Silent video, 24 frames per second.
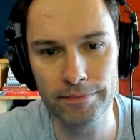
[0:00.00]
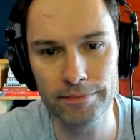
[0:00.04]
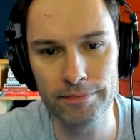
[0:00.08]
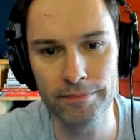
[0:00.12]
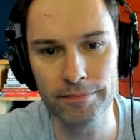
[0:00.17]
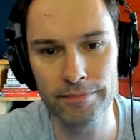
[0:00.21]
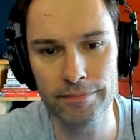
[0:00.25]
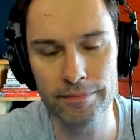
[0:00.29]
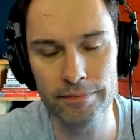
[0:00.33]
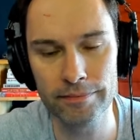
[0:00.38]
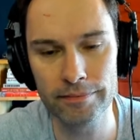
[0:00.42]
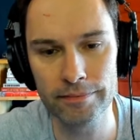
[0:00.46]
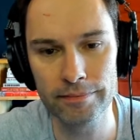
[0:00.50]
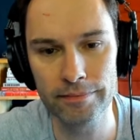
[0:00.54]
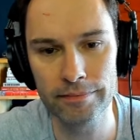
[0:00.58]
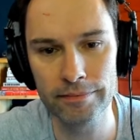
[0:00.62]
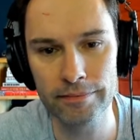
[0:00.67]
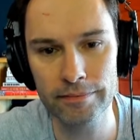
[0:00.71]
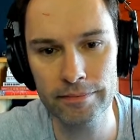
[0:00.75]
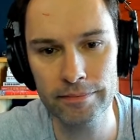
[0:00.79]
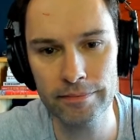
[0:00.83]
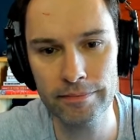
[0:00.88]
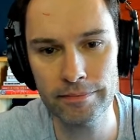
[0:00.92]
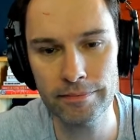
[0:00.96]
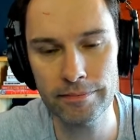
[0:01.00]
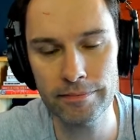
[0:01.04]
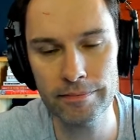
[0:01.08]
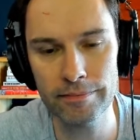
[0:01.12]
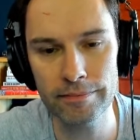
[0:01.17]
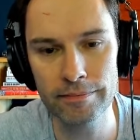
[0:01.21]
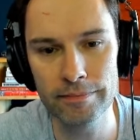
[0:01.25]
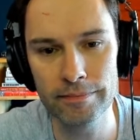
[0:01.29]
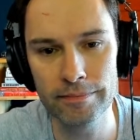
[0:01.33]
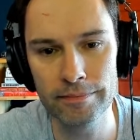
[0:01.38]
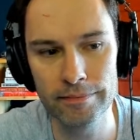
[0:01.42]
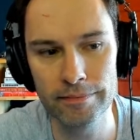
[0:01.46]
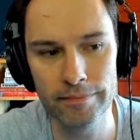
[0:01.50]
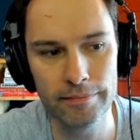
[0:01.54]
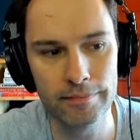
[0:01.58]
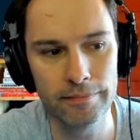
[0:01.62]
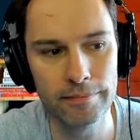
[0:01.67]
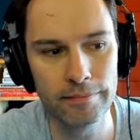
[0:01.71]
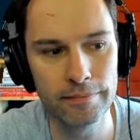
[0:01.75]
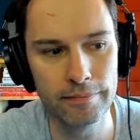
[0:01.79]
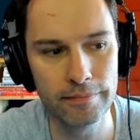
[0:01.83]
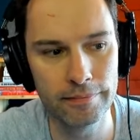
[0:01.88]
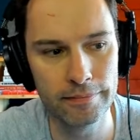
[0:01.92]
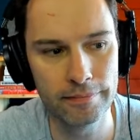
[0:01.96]

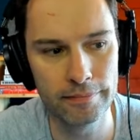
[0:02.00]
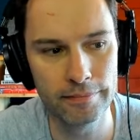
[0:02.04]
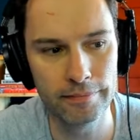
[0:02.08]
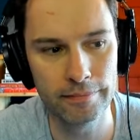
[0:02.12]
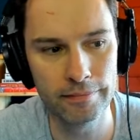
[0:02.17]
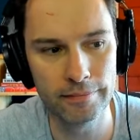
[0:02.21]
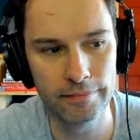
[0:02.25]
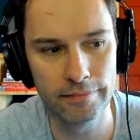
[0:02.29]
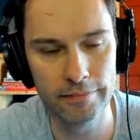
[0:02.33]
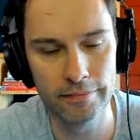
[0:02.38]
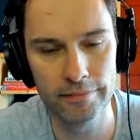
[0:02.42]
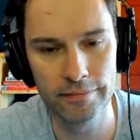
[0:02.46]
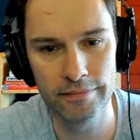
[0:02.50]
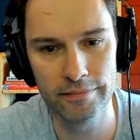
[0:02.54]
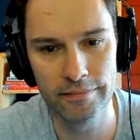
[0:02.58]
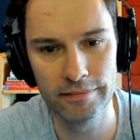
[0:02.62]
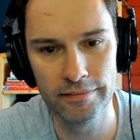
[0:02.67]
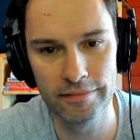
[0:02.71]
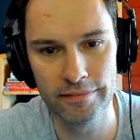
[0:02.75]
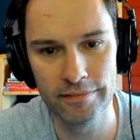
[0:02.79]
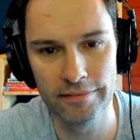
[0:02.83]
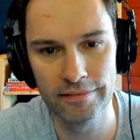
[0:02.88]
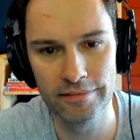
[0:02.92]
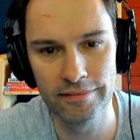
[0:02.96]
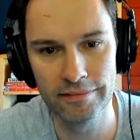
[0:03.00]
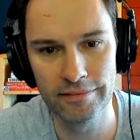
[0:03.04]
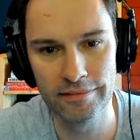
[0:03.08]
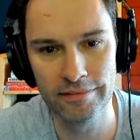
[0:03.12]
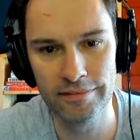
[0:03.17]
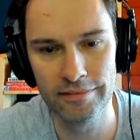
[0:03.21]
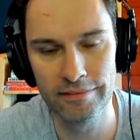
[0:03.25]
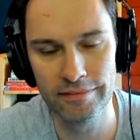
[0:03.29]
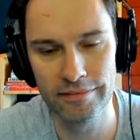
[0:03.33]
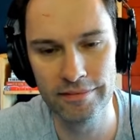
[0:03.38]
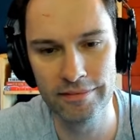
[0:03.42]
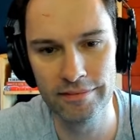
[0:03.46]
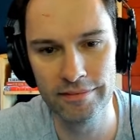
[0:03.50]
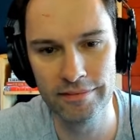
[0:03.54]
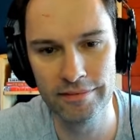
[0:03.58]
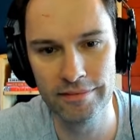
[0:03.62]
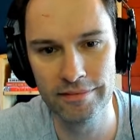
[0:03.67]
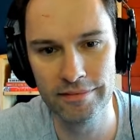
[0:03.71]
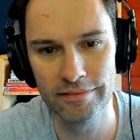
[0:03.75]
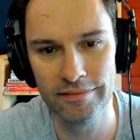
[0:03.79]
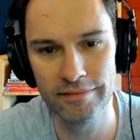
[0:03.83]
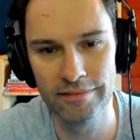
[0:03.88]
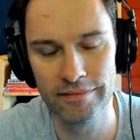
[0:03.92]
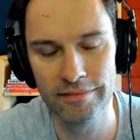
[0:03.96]

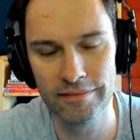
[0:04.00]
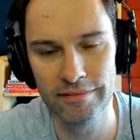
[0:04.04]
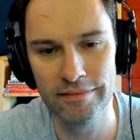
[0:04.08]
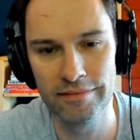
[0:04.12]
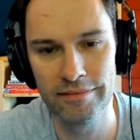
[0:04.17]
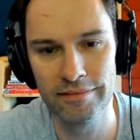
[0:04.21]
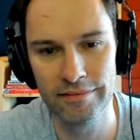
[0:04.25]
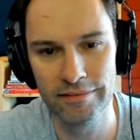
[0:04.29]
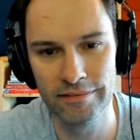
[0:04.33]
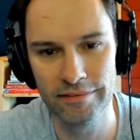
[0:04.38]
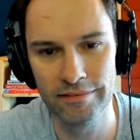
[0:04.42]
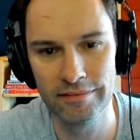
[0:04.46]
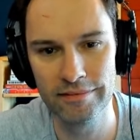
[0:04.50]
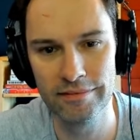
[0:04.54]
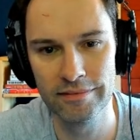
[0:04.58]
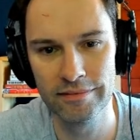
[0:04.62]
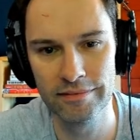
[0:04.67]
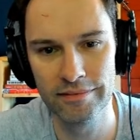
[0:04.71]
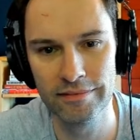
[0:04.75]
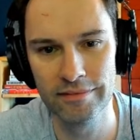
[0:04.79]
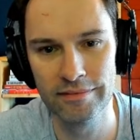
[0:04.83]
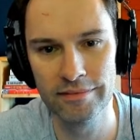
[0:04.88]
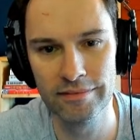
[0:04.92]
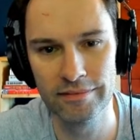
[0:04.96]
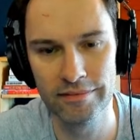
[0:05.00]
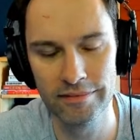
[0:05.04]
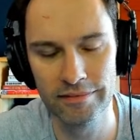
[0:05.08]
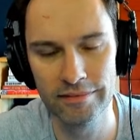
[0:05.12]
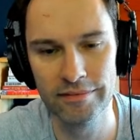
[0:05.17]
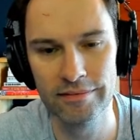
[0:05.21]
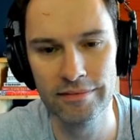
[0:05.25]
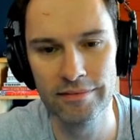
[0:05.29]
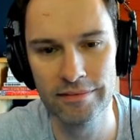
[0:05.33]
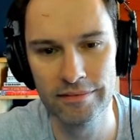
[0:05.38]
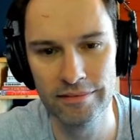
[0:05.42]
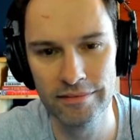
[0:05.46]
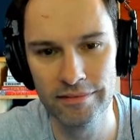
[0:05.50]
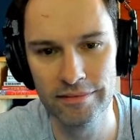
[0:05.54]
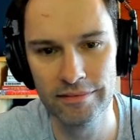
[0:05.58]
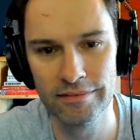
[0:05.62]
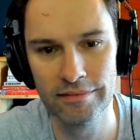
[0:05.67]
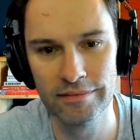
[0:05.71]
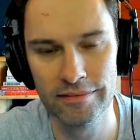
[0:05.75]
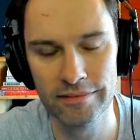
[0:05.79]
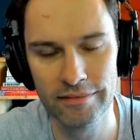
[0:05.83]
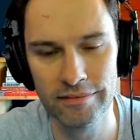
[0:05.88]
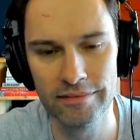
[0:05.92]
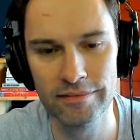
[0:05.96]

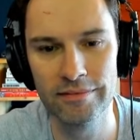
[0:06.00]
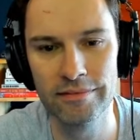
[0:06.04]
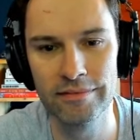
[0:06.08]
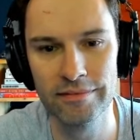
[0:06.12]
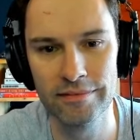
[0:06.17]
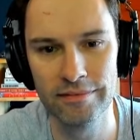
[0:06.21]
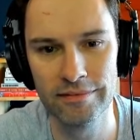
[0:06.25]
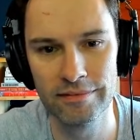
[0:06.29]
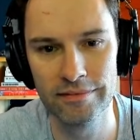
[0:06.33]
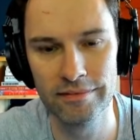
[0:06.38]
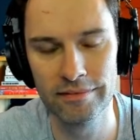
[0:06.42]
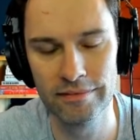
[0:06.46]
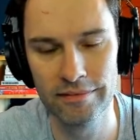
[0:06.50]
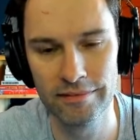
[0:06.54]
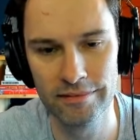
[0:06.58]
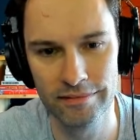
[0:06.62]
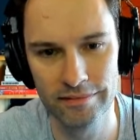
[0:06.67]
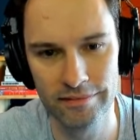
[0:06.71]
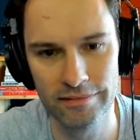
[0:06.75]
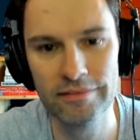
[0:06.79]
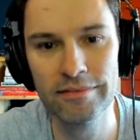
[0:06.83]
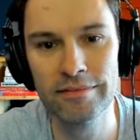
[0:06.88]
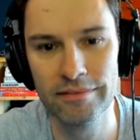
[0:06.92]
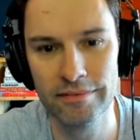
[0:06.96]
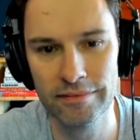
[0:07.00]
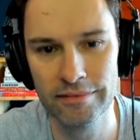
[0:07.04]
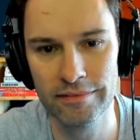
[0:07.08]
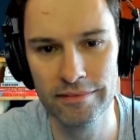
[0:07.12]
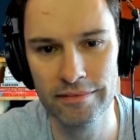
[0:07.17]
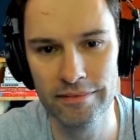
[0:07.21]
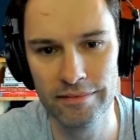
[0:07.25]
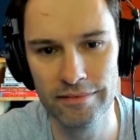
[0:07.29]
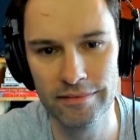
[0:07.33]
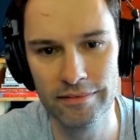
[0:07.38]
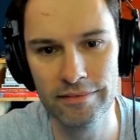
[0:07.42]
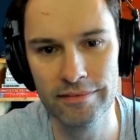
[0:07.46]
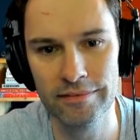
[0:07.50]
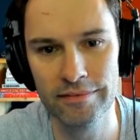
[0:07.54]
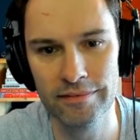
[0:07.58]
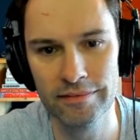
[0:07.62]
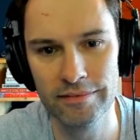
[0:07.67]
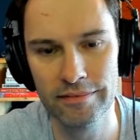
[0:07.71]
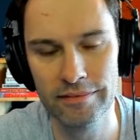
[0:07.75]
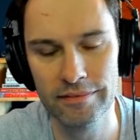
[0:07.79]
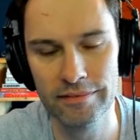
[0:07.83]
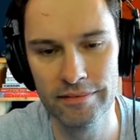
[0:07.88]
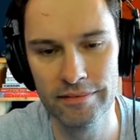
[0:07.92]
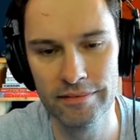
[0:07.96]
The person shown says nothing.